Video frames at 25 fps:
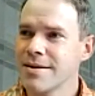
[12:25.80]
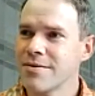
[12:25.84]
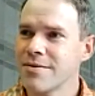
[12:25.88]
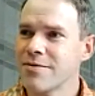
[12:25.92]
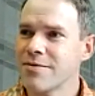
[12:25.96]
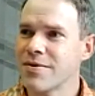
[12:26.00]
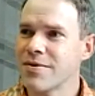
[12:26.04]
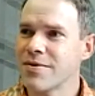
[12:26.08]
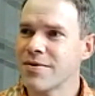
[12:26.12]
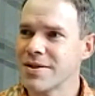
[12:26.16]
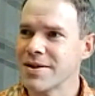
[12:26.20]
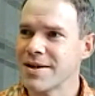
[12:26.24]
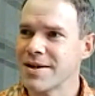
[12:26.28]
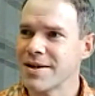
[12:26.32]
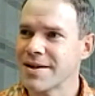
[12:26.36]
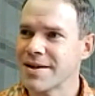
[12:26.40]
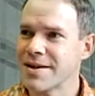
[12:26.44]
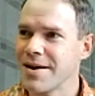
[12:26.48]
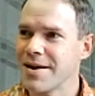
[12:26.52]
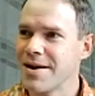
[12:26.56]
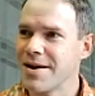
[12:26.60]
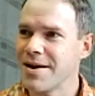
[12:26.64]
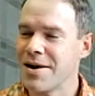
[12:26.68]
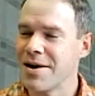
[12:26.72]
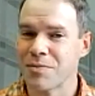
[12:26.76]

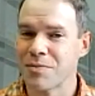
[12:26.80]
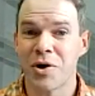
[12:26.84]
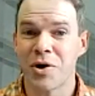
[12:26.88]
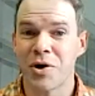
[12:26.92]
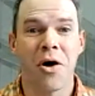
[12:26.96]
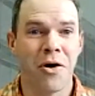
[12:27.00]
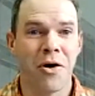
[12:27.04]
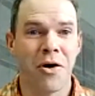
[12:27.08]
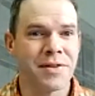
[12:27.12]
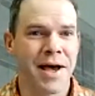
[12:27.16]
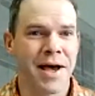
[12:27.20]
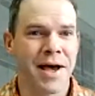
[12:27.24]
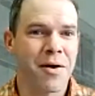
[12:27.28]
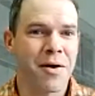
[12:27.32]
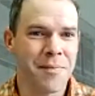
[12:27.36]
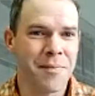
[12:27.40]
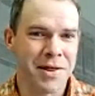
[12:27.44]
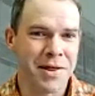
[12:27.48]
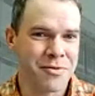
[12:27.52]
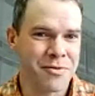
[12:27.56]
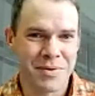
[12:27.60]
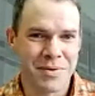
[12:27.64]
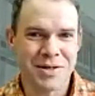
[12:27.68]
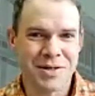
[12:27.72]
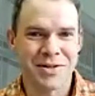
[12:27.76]
feeling called out by
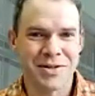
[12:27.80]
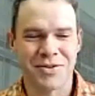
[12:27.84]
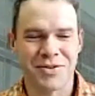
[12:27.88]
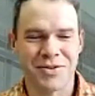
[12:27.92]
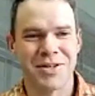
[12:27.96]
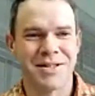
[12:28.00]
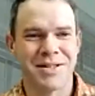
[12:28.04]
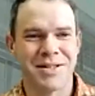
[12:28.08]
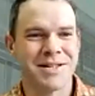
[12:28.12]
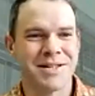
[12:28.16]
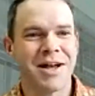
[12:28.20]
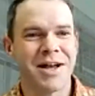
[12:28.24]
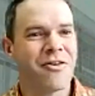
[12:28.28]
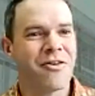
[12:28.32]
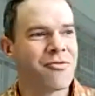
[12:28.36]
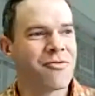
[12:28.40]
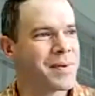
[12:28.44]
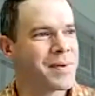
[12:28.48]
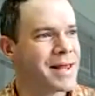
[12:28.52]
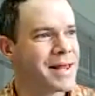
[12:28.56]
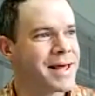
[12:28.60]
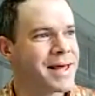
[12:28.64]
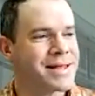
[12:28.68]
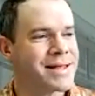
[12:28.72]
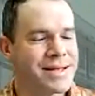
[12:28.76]
the research itself,
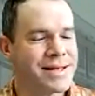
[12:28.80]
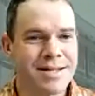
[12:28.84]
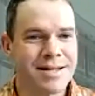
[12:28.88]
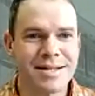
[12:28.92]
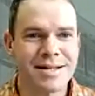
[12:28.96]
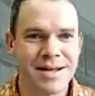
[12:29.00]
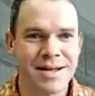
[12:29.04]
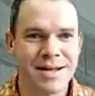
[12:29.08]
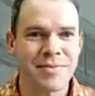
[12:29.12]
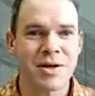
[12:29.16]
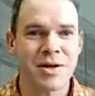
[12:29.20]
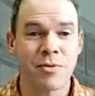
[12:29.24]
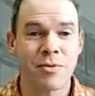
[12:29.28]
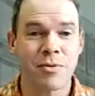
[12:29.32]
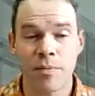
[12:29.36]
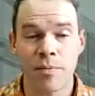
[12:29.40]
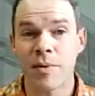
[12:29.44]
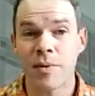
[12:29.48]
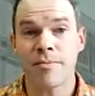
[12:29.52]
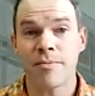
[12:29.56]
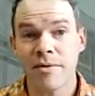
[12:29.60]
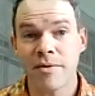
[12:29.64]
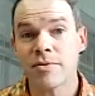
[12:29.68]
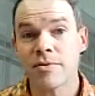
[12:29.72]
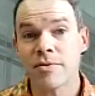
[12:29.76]
but like this is something where
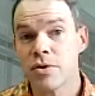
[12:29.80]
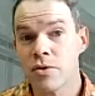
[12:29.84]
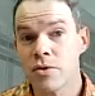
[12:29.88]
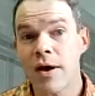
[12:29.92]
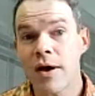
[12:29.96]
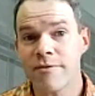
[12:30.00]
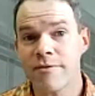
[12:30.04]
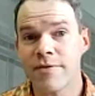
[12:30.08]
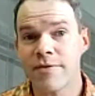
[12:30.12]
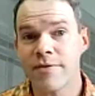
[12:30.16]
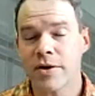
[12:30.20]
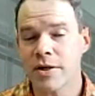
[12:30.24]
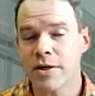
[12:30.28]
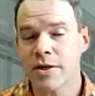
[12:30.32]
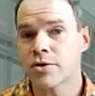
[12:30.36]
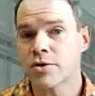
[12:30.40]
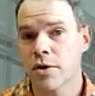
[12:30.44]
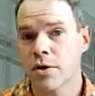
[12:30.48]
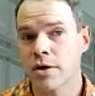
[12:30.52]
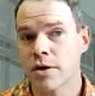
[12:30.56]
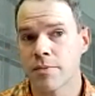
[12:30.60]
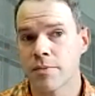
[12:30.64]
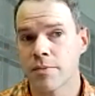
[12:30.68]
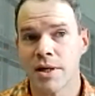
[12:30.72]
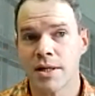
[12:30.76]
people do have very
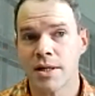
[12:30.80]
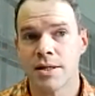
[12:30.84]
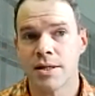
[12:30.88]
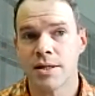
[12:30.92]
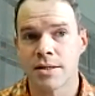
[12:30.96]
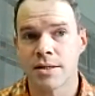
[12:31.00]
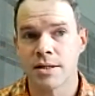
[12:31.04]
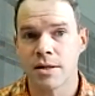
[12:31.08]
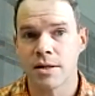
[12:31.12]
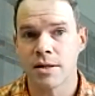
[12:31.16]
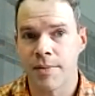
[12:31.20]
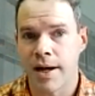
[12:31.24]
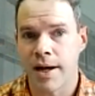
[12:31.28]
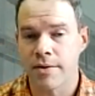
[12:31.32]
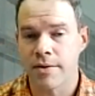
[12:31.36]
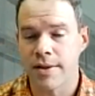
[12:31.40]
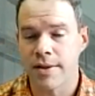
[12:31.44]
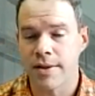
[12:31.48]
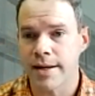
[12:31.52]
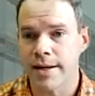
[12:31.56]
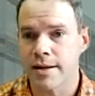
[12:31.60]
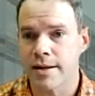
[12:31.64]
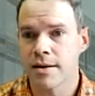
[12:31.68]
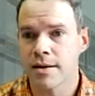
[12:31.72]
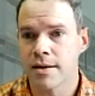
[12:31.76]
strong opinions about,
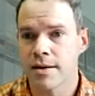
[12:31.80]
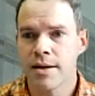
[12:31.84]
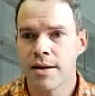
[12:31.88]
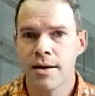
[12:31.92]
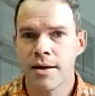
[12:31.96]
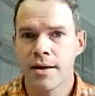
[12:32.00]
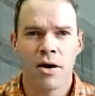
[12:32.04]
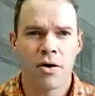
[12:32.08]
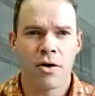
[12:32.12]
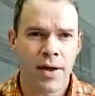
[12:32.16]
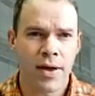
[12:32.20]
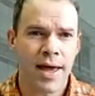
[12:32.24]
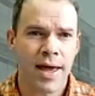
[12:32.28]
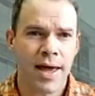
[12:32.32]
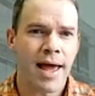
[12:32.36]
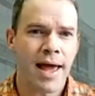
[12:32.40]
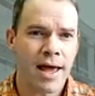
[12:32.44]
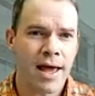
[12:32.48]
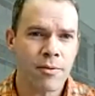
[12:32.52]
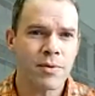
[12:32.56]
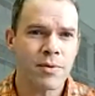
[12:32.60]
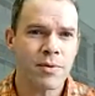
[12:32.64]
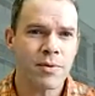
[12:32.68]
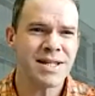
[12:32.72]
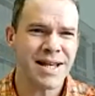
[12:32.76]
like, okay, hey,
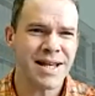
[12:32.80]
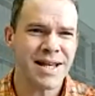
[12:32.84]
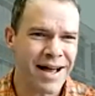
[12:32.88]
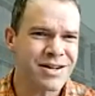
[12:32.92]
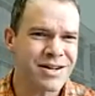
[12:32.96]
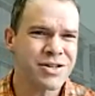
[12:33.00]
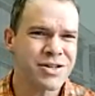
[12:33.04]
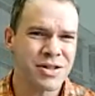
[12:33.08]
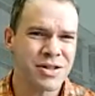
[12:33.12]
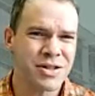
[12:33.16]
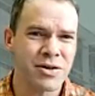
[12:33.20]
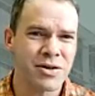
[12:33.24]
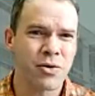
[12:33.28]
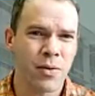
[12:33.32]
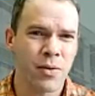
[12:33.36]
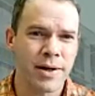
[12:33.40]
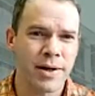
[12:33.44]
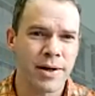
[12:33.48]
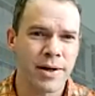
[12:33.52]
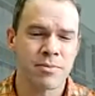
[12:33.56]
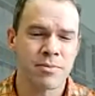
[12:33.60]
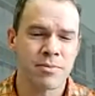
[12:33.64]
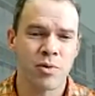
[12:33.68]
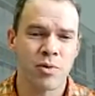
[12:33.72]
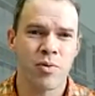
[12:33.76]
what's actually a
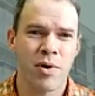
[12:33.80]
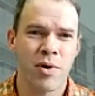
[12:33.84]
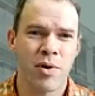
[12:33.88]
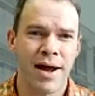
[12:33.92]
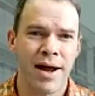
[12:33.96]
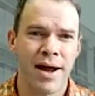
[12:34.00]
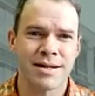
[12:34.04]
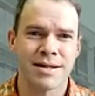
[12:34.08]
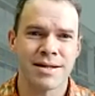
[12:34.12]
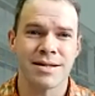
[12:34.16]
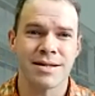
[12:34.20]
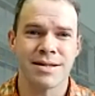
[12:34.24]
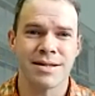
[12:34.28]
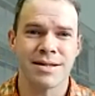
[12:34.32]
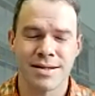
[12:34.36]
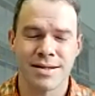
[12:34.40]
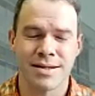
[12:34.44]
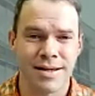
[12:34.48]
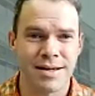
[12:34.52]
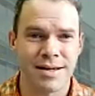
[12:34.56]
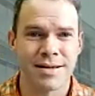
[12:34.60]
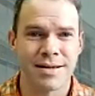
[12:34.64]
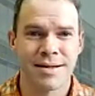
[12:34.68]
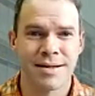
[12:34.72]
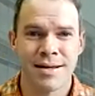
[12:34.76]
questionable practice? It's
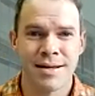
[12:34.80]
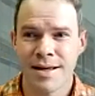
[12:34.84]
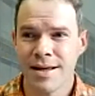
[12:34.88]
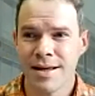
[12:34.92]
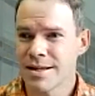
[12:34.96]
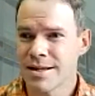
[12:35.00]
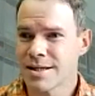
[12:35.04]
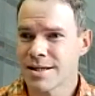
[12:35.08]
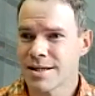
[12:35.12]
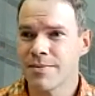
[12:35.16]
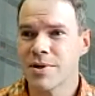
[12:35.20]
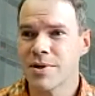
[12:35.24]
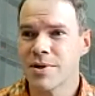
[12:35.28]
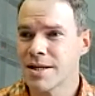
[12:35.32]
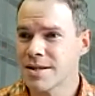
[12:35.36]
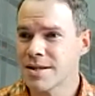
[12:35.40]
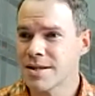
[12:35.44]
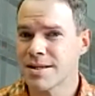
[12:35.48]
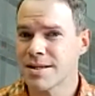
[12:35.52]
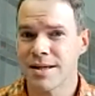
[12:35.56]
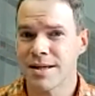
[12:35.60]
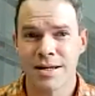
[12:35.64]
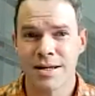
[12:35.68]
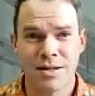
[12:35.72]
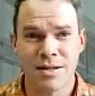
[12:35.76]
like some of these
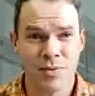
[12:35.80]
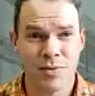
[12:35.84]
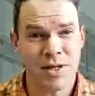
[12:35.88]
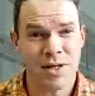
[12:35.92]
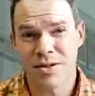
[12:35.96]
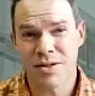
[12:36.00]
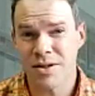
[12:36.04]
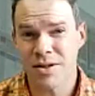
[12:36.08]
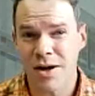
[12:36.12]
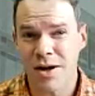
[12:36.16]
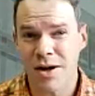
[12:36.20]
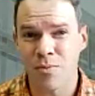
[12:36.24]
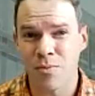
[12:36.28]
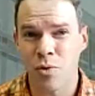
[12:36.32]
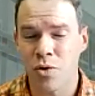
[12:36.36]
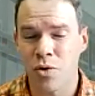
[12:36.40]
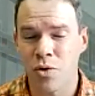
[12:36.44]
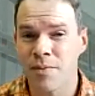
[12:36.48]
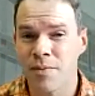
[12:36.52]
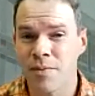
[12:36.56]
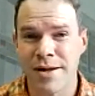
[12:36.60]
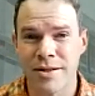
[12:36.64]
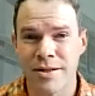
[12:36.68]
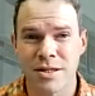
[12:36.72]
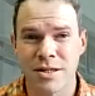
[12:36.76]
things, and we can talk more
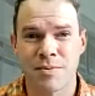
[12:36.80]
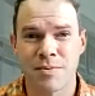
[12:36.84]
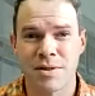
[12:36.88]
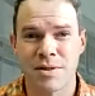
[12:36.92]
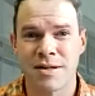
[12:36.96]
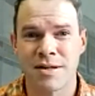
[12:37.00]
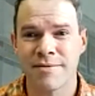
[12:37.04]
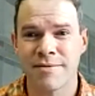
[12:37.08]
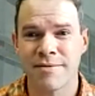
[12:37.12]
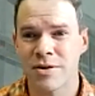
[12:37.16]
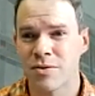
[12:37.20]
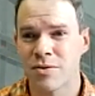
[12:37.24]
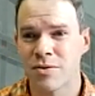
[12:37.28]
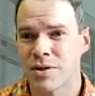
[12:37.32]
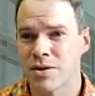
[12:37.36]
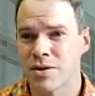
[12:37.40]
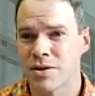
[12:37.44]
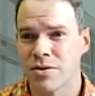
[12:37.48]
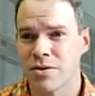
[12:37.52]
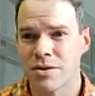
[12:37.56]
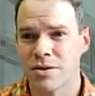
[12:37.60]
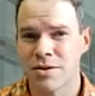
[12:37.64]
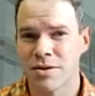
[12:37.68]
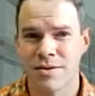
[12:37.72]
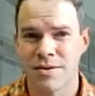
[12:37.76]
about specific
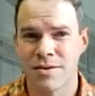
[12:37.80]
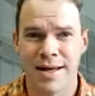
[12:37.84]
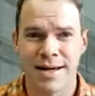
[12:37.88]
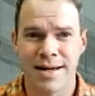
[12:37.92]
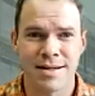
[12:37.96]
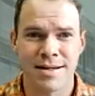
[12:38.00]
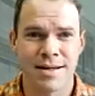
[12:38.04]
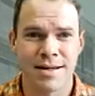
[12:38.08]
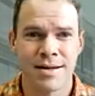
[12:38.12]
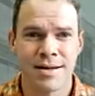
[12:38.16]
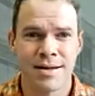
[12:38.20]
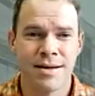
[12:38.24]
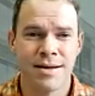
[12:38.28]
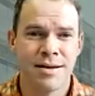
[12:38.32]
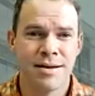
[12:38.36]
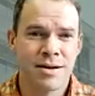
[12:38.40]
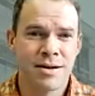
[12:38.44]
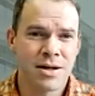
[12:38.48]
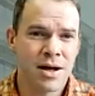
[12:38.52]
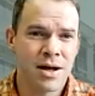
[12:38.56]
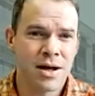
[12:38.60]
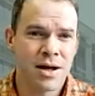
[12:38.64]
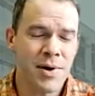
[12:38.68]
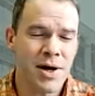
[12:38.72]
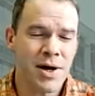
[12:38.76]
results, are like,
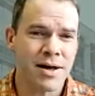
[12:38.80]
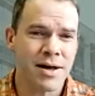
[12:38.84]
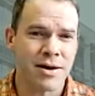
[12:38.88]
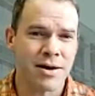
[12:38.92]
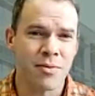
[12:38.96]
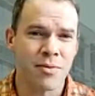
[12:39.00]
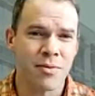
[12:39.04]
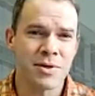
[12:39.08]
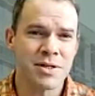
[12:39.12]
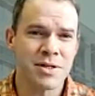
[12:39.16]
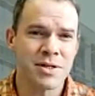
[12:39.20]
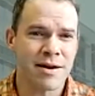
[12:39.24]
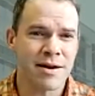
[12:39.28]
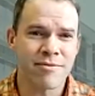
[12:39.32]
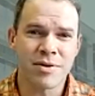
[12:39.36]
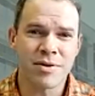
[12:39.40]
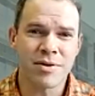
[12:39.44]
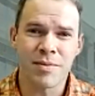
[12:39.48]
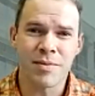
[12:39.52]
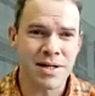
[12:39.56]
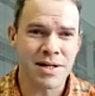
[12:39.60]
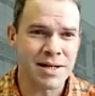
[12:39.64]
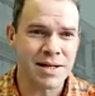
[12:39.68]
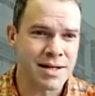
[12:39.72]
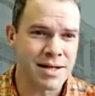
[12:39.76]
come on, almost
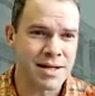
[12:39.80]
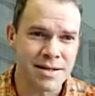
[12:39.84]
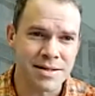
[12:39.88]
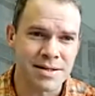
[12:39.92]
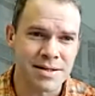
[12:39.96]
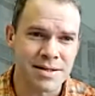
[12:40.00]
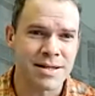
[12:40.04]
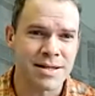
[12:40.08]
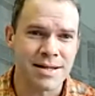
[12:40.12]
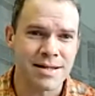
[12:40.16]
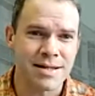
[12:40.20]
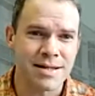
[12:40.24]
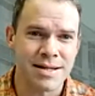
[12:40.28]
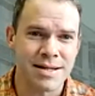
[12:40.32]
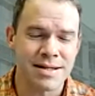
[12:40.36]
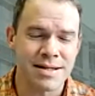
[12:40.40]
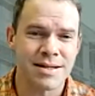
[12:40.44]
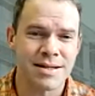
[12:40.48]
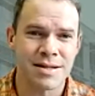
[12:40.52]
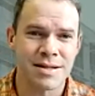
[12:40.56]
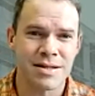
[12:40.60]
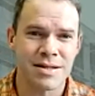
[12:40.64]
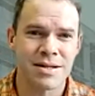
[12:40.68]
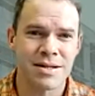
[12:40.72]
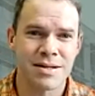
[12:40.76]
everybody does this.
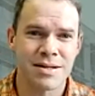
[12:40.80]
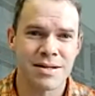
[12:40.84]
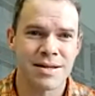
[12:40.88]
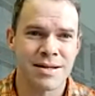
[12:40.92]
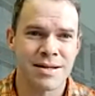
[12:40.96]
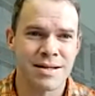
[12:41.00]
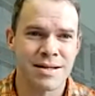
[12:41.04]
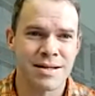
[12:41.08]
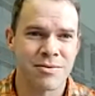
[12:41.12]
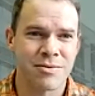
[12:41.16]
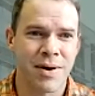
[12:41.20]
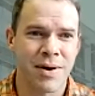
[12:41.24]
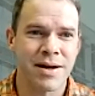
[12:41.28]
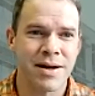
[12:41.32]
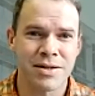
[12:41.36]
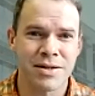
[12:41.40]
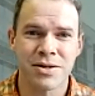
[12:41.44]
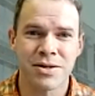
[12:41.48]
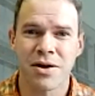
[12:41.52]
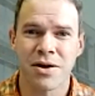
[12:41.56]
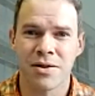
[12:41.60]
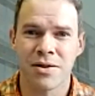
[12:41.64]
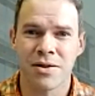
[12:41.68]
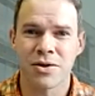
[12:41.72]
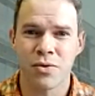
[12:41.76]
Is it right to
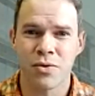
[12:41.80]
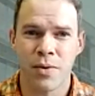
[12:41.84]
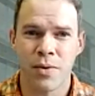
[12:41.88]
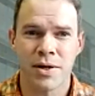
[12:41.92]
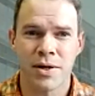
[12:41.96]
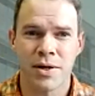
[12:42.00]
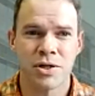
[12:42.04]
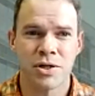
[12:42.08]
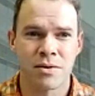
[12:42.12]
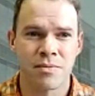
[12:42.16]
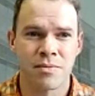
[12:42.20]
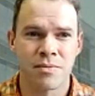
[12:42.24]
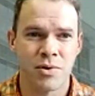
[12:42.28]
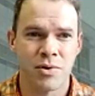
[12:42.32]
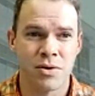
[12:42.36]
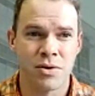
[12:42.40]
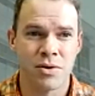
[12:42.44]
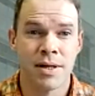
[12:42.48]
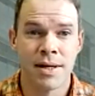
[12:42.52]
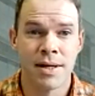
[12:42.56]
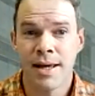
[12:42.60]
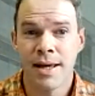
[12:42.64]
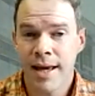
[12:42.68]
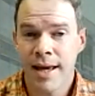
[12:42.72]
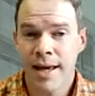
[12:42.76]
call it questionable?
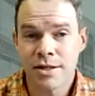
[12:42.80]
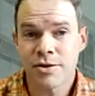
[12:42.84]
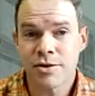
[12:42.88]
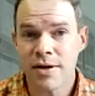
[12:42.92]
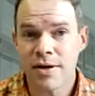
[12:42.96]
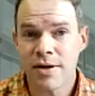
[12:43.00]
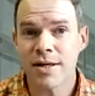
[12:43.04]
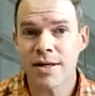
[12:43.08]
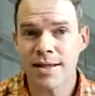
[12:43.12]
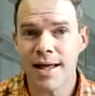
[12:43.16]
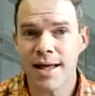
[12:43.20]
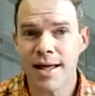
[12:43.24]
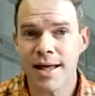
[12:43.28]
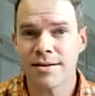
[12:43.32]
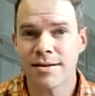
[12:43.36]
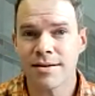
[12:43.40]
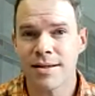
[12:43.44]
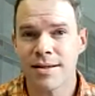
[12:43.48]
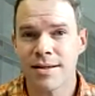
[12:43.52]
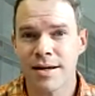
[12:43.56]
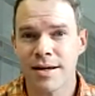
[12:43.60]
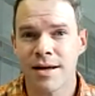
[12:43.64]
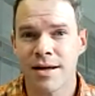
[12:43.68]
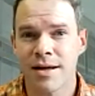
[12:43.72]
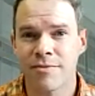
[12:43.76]
And so I think that
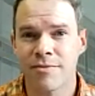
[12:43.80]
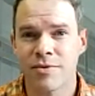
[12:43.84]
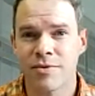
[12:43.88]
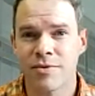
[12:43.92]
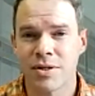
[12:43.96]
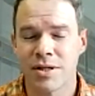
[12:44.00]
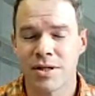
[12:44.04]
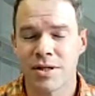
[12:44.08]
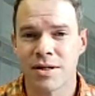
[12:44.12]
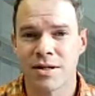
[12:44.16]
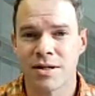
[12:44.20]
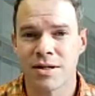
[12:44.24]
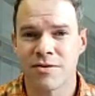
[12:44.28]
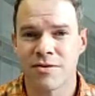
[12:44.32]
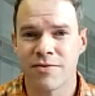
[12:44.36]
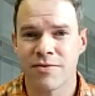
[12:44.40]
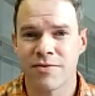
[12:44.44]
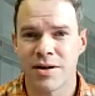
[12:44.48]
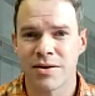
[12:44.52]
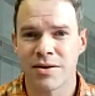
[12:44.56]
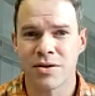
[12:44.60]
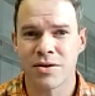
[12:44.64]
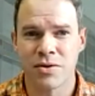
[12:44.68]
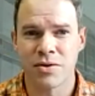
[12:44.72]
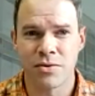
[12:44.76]
kind of reasoning is
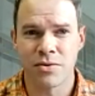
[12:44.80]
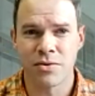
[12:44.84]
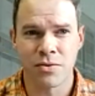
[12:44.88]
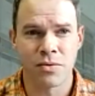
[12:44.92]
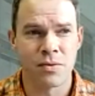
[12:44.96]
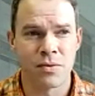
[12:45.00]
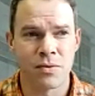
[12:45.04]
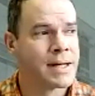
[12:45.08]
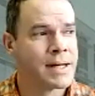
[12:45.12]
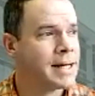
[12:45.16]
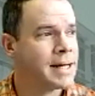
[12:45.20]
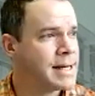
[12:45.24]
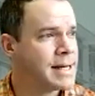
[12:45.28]
fair too.